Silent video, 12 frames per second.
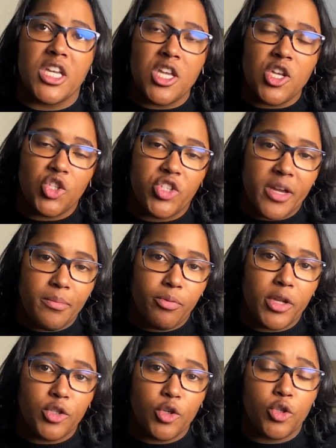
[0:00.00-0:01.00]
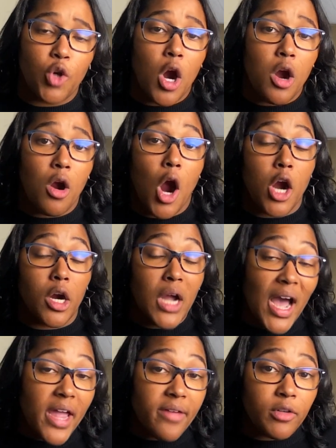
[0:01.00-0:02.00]
inkjet printers are
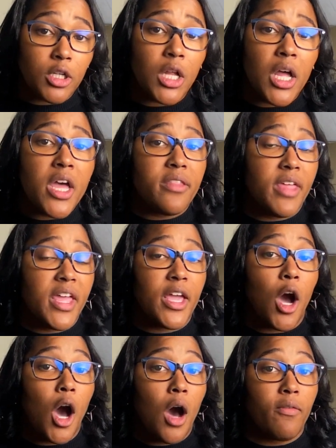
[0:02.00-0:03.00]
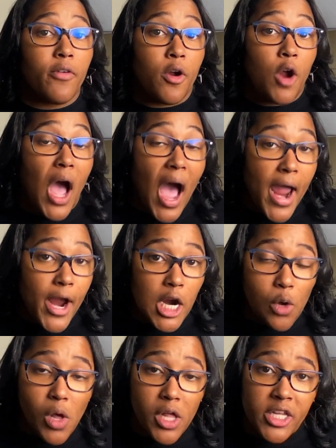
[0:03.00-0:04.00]
archival. They offer higher
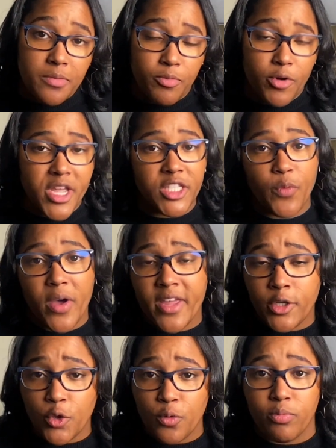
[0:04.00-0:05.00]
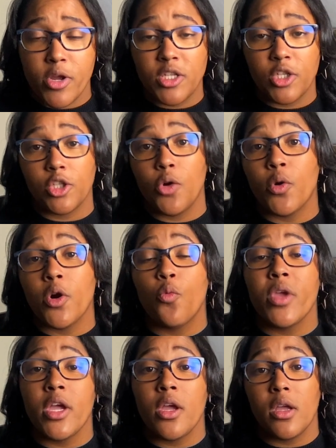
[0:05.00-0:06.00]
quality prints. While they do print slower,
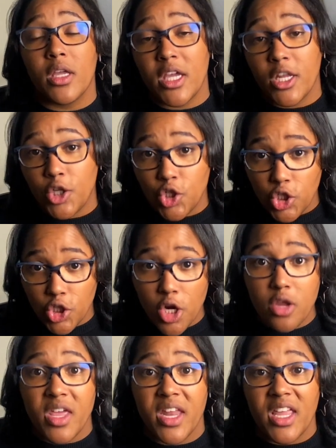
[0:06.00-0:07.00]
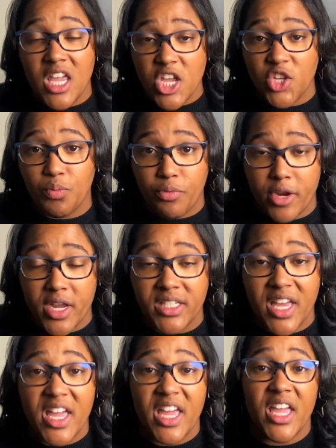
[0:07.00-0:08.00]
we can ensure that each print
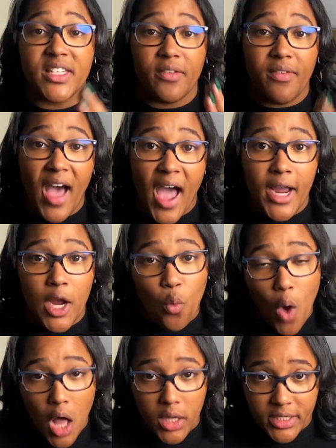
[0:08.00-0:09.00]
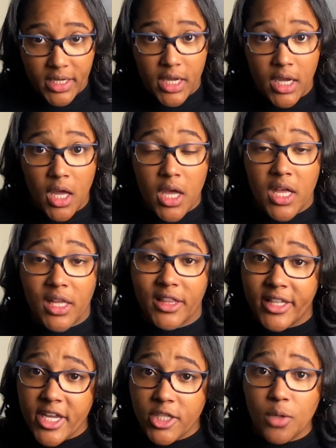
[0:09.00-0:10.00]
is of high quality.
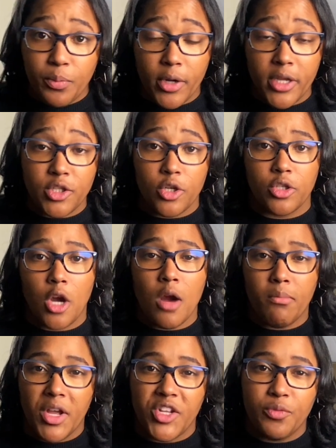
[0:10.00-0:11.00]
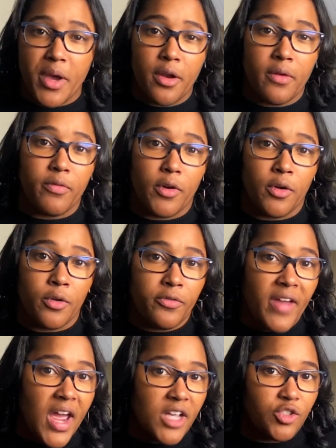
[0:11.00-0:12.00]
Laser printers are much better for
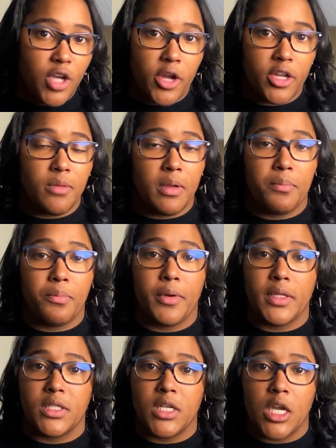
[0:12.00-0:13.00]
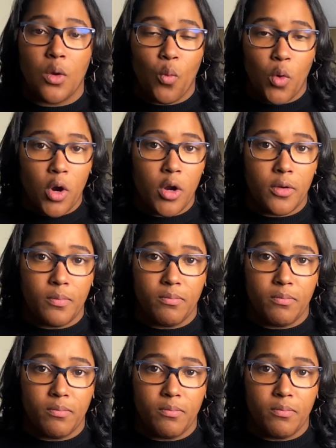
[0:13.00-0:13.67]
fast document printing, word